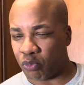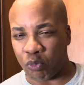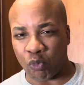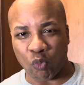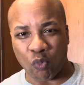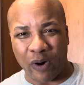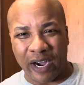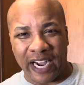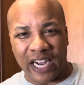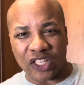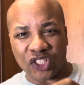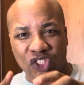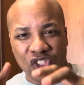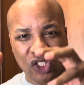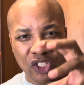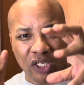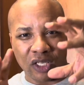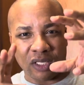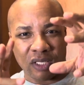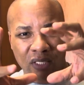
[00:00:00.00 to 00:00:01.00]
wash
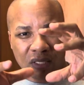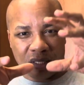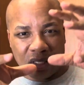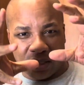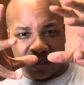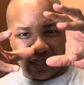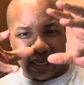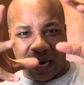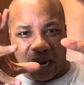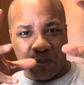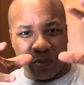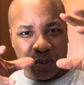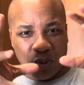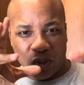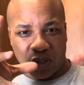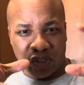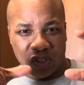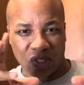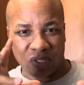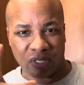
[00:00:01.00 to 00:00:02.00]
the top
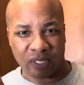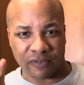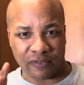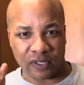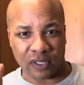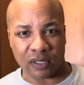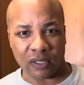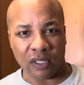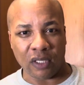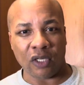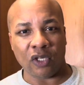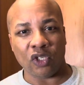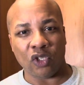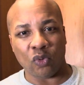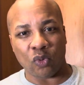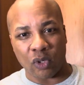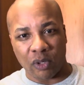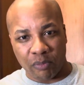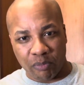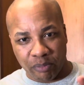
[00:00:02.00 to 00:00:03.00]
portions of it. You
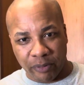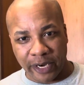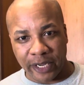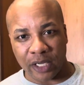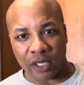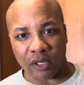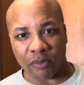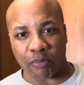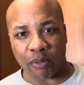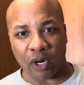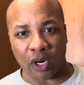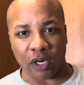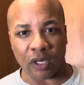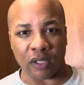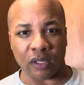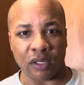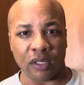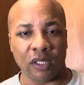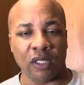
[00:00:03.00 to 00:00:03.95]
want to break it apart.